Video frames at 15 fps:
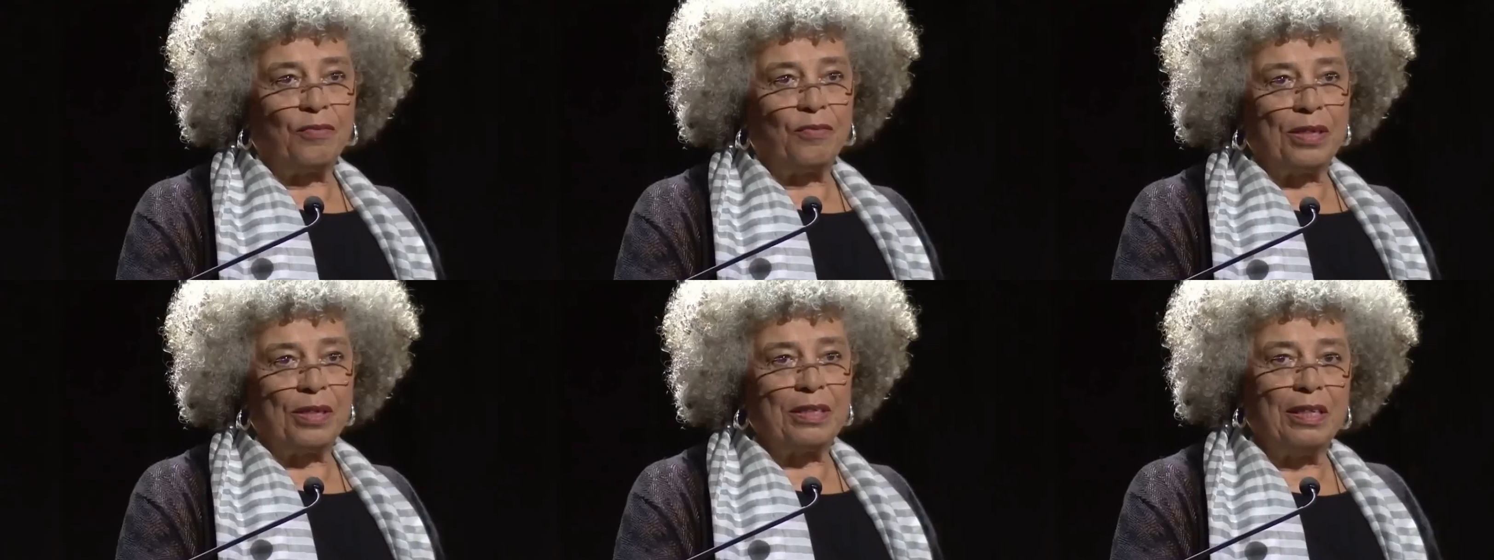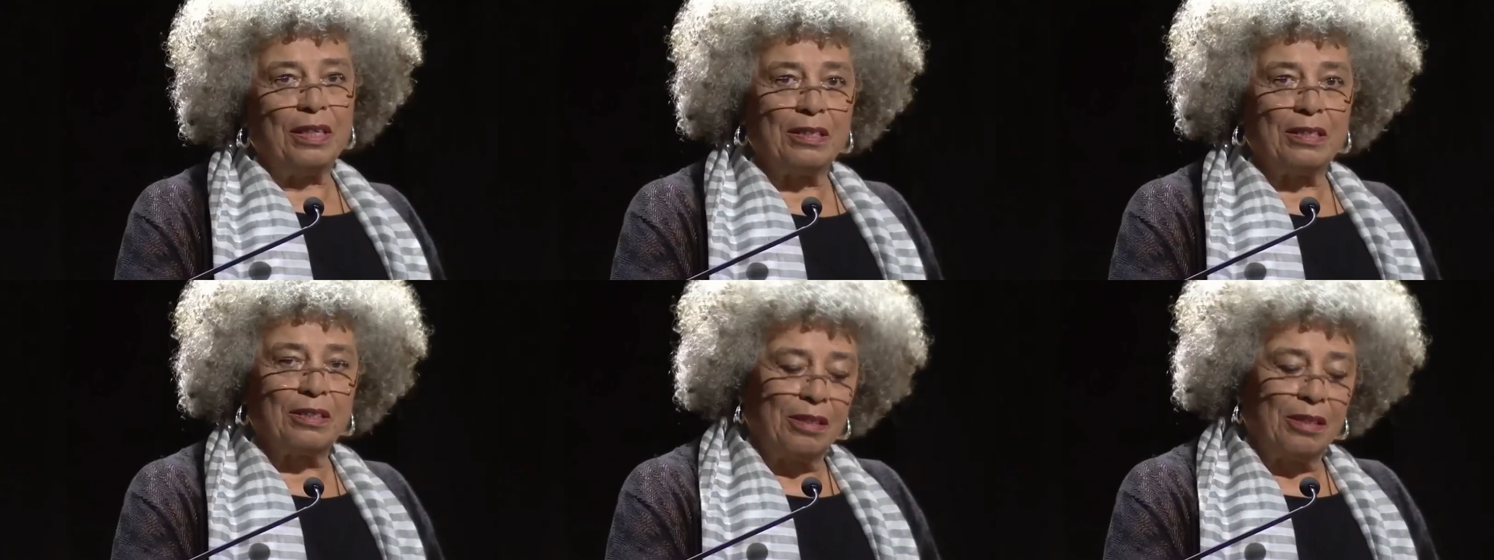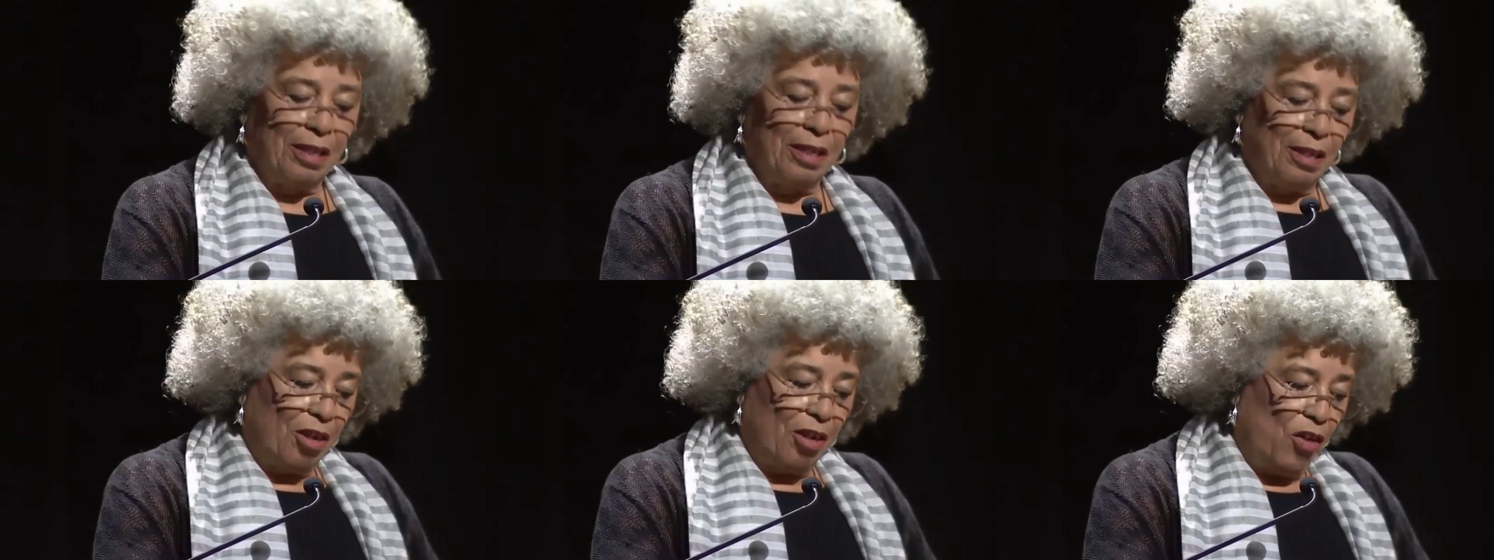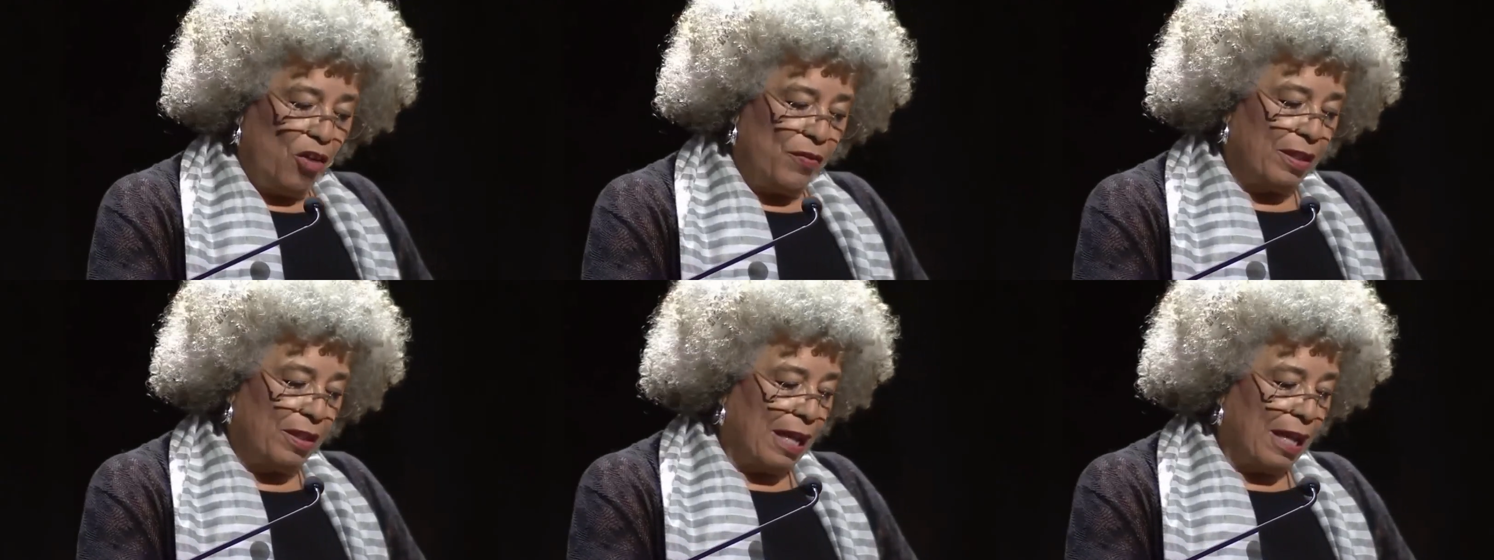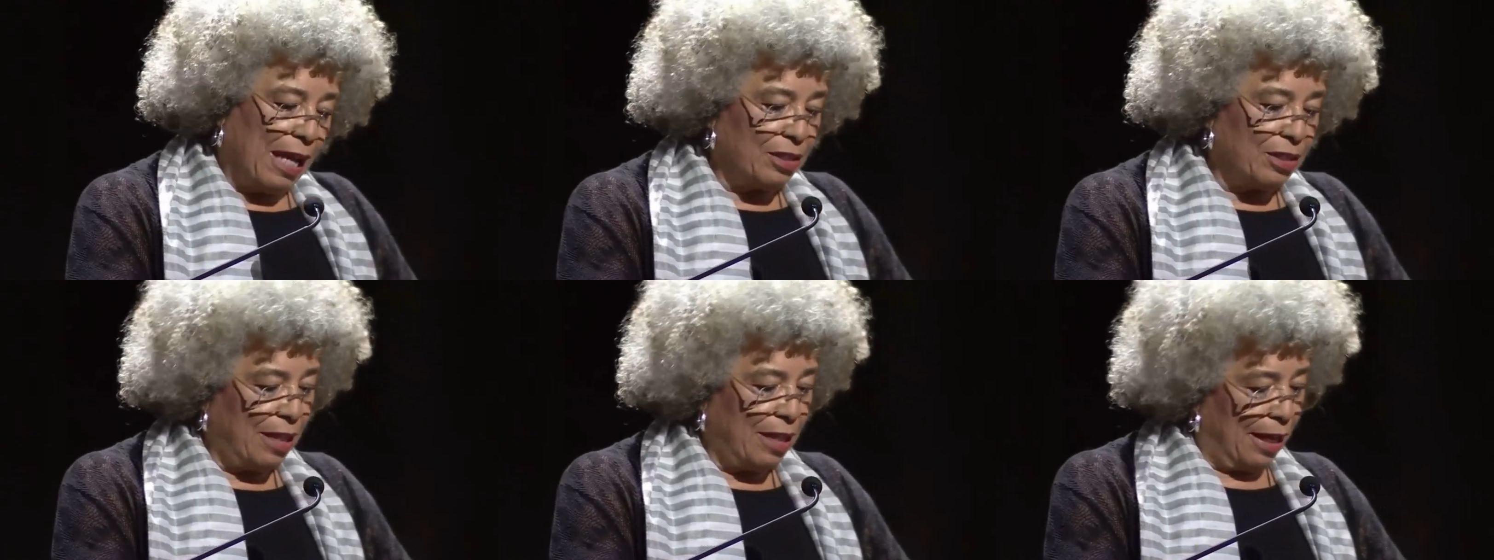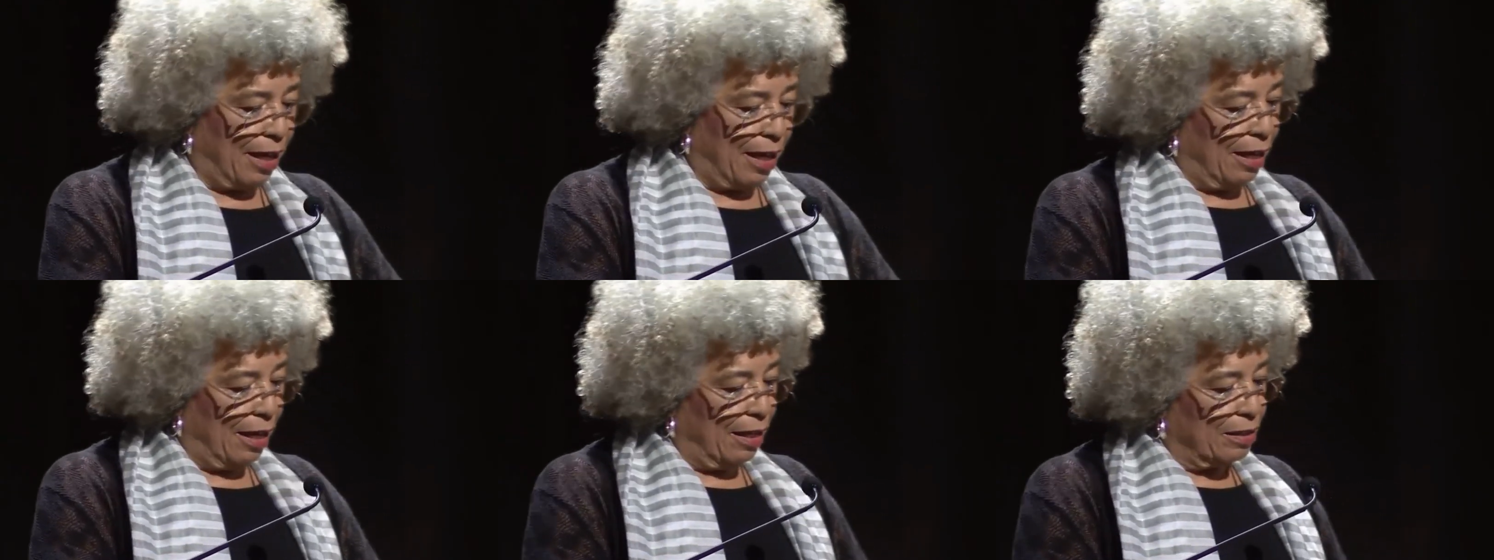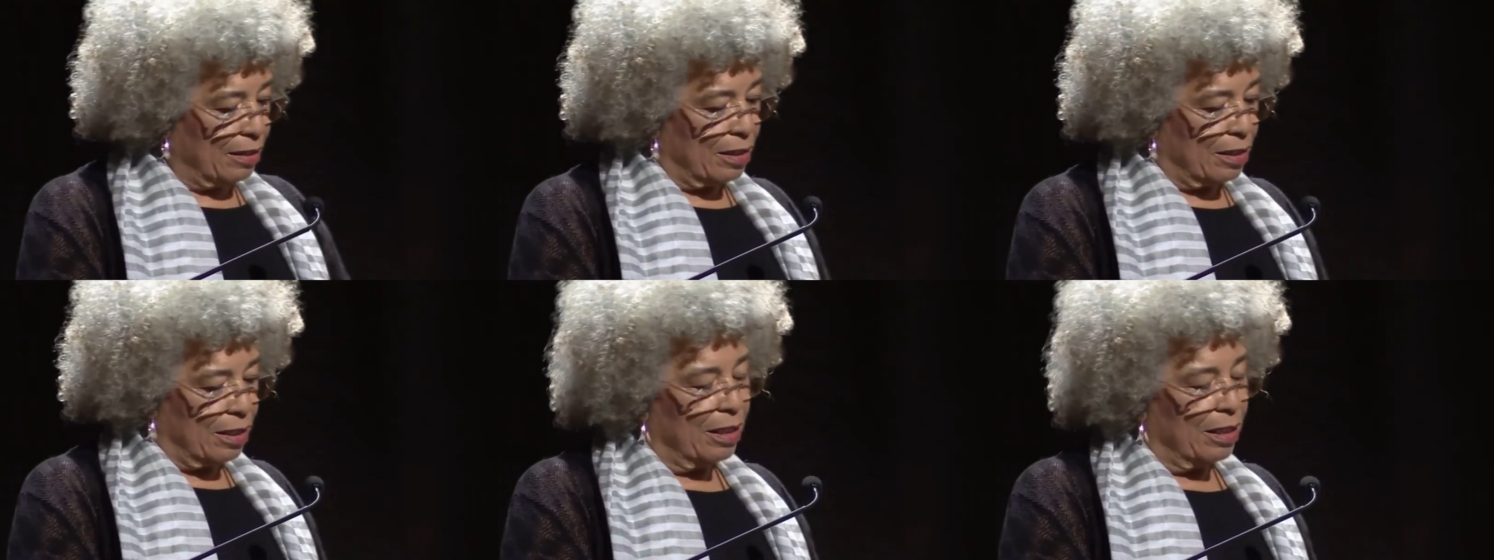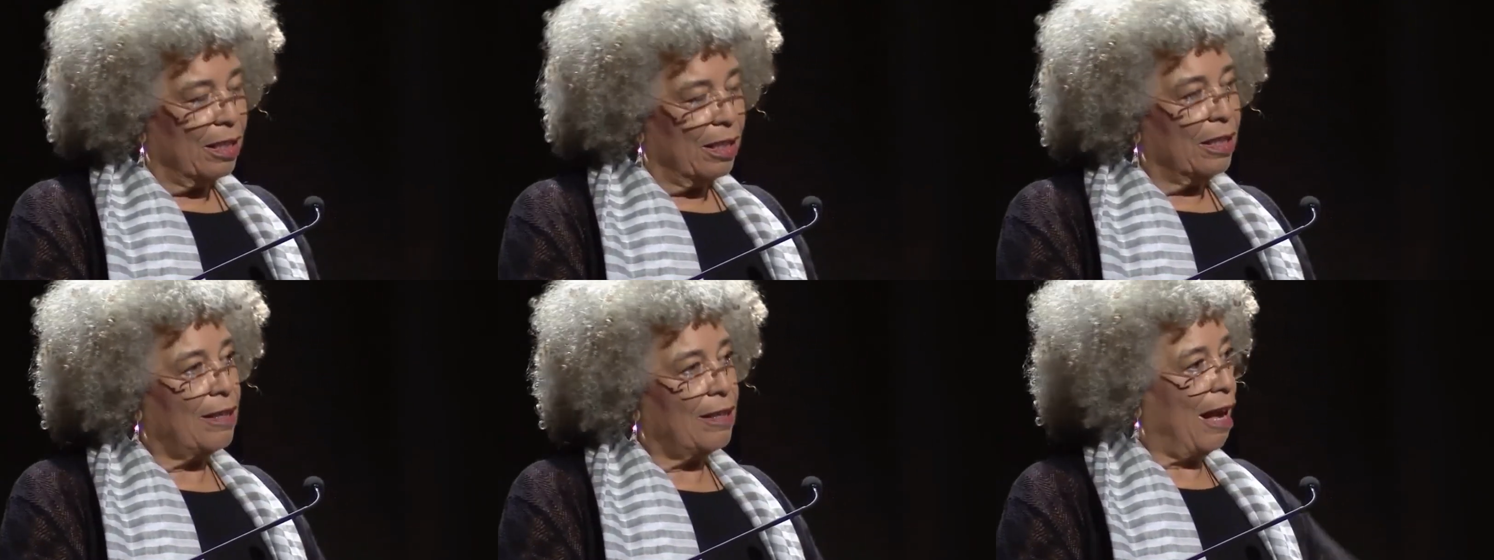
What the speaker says: We have witnessed over the last decades